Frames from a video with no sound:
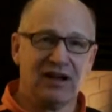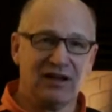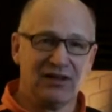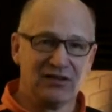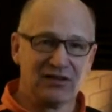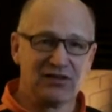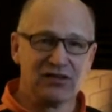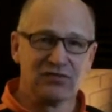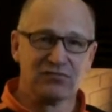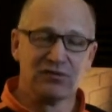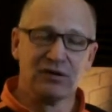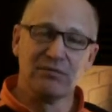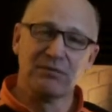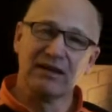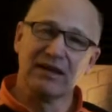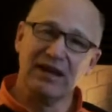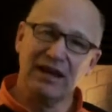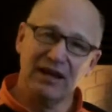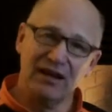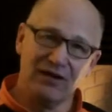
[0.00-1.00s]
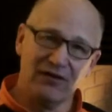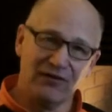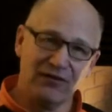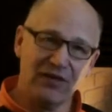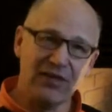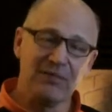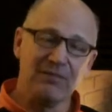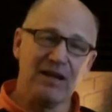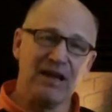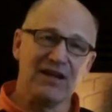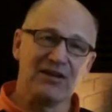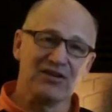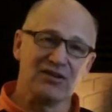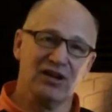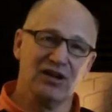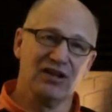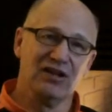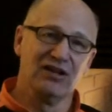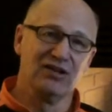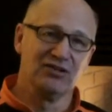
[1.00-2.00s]
uh, this is Rick McHale from the Bass
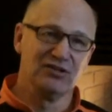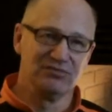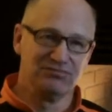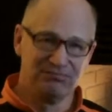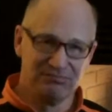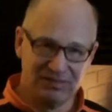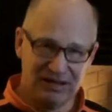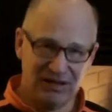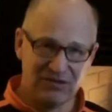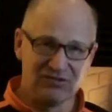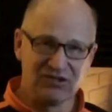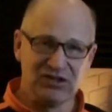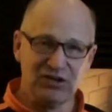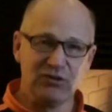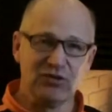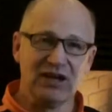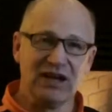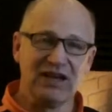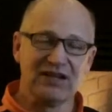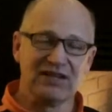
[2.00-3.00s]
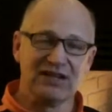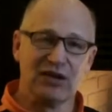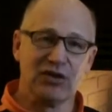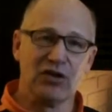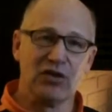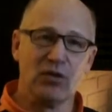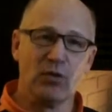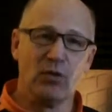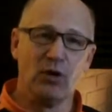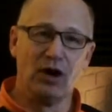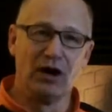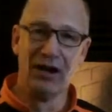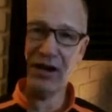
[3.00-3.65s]
College. I'll see you guys out on the